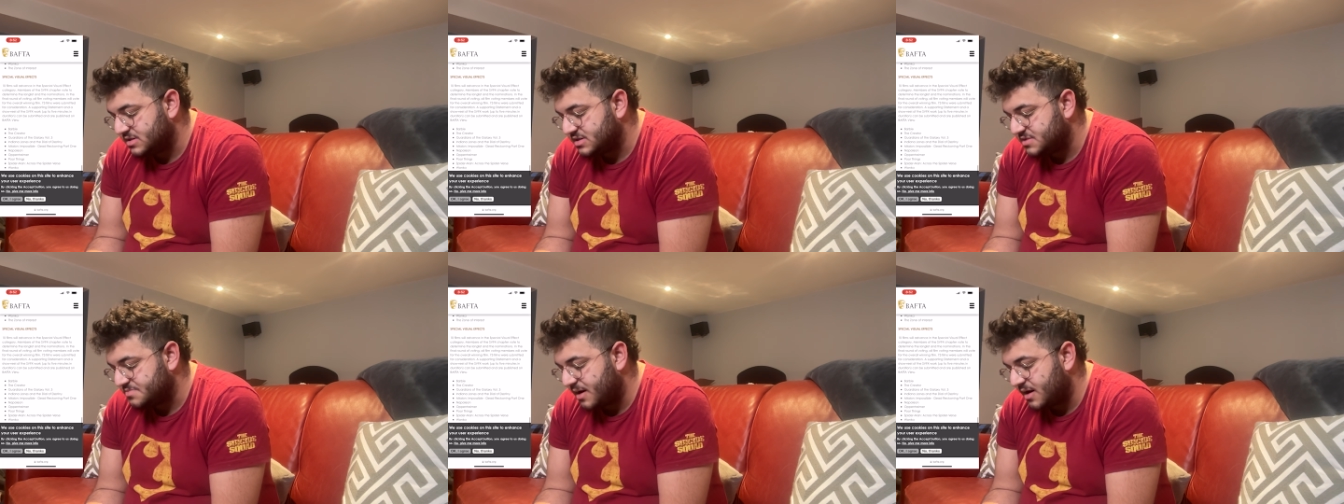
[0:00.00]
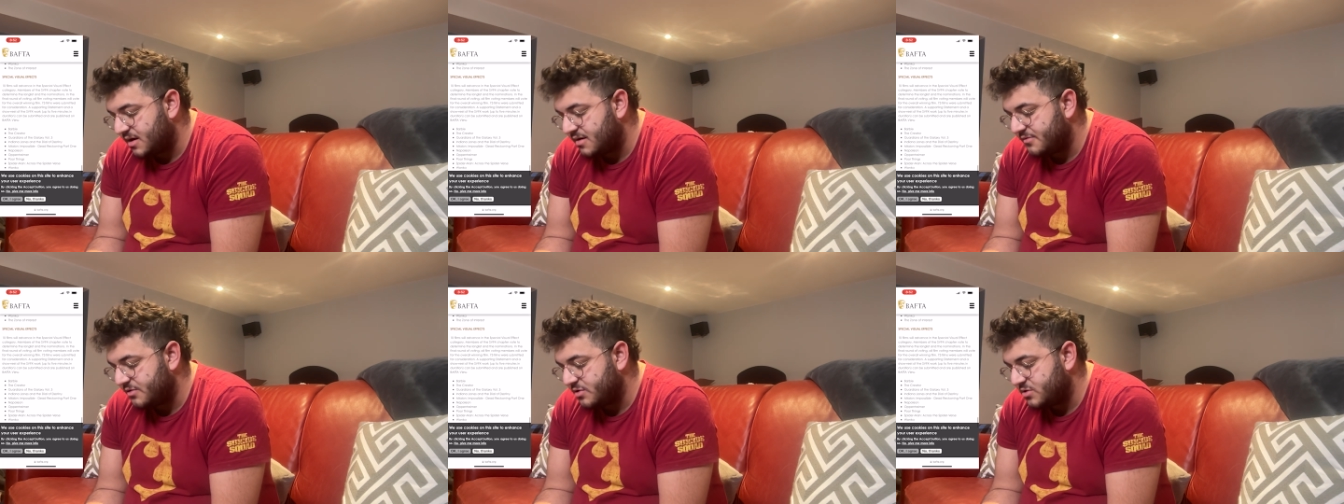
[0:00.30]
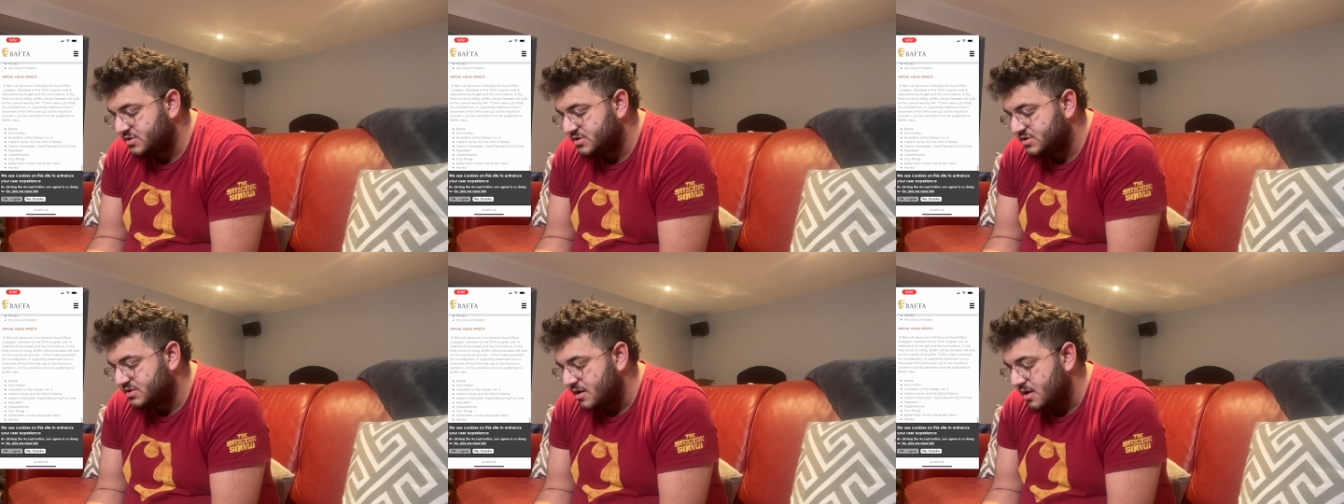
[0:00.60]
Spider
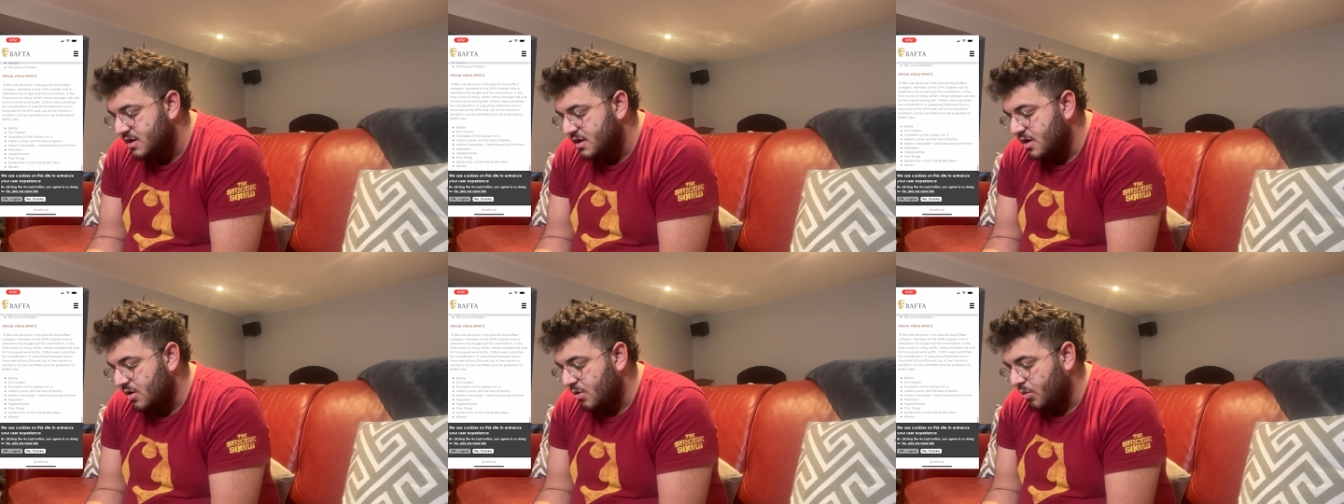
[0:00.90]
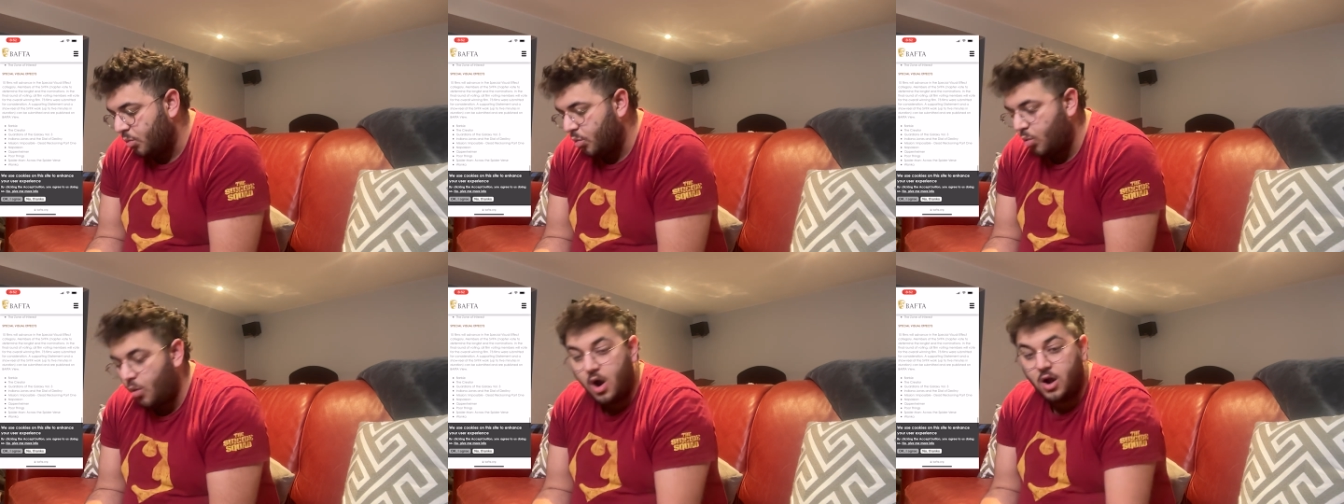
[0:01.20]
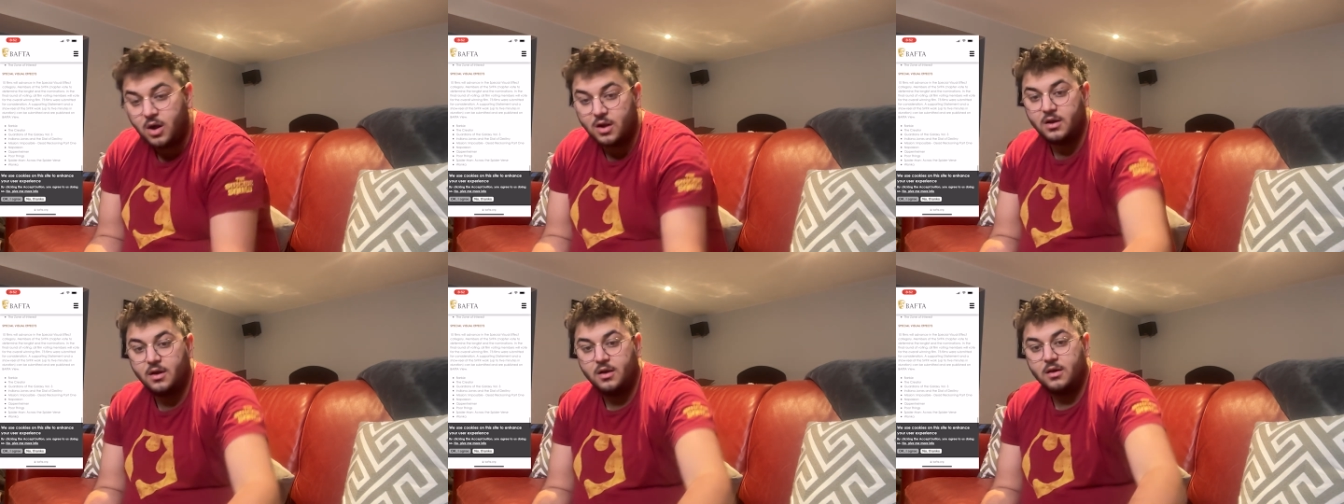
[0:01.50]
Verse,
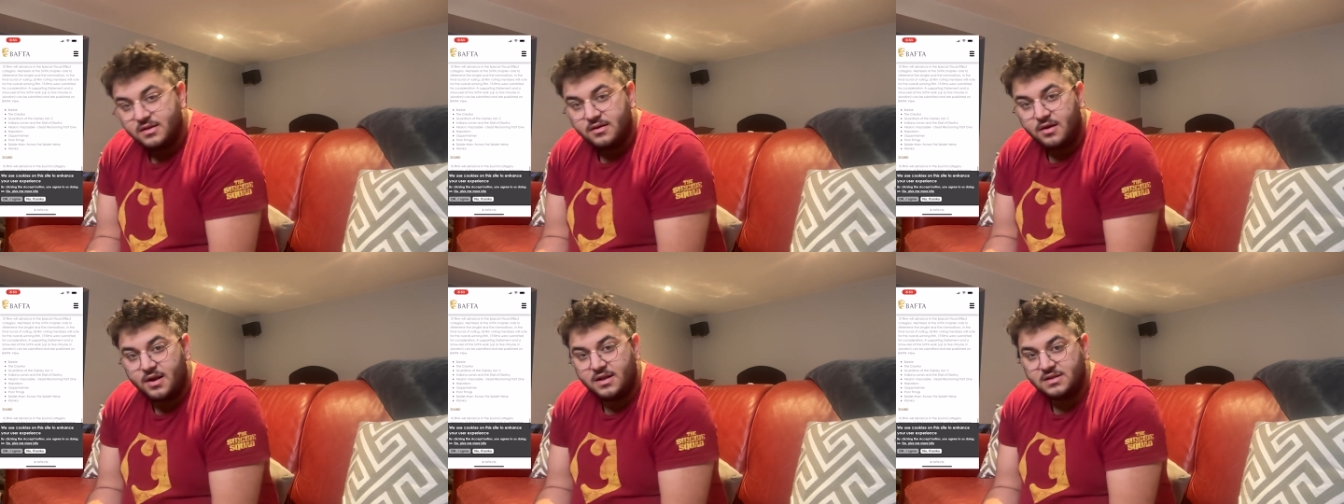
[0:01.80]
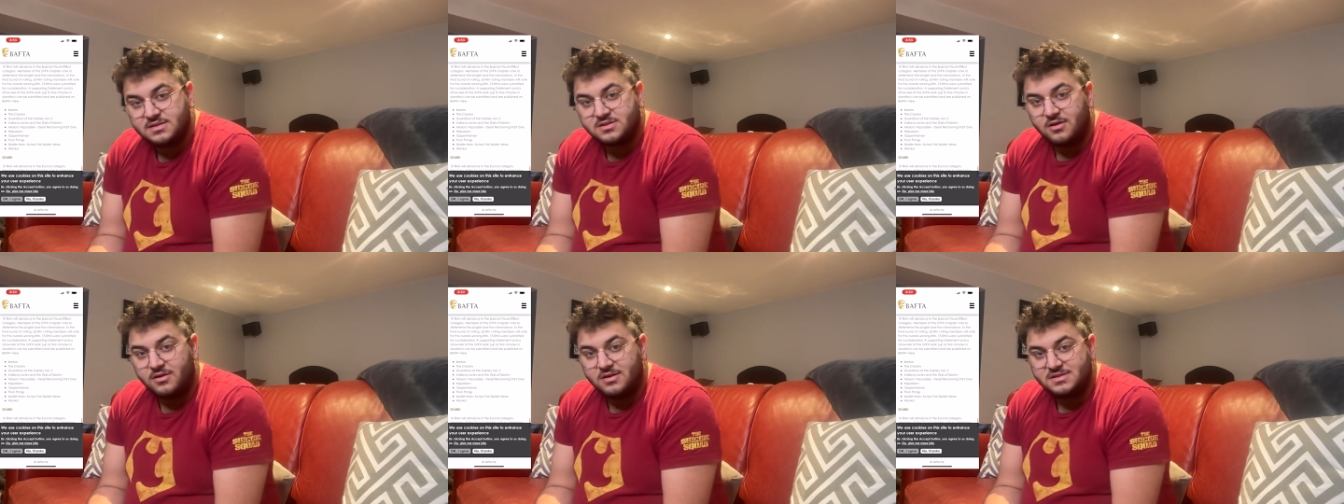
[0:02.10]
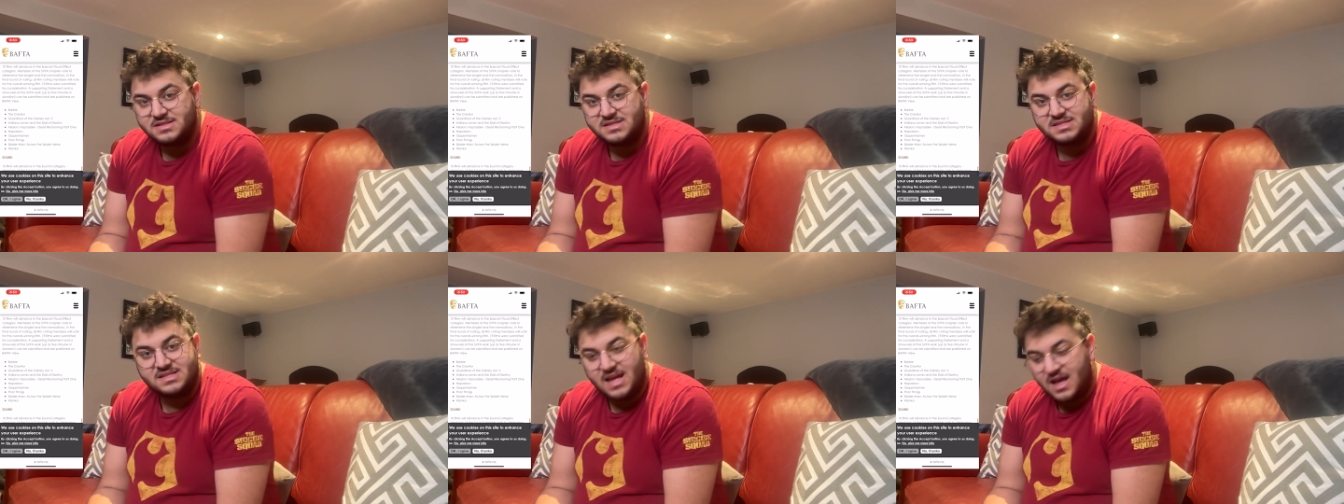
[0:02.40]
Wonka. All right, let's go on to
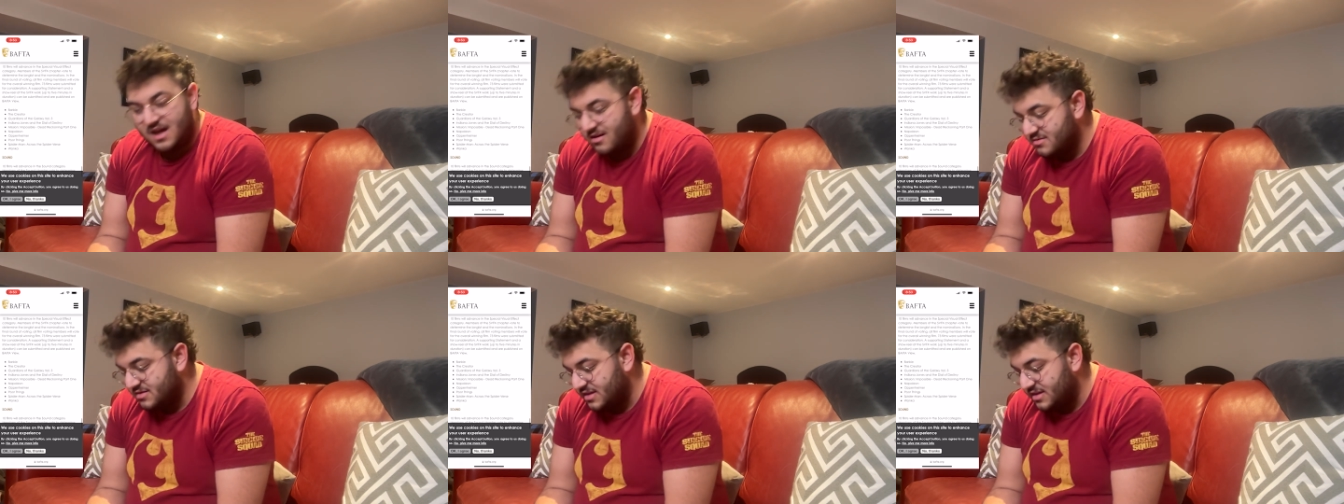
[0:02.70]
sound.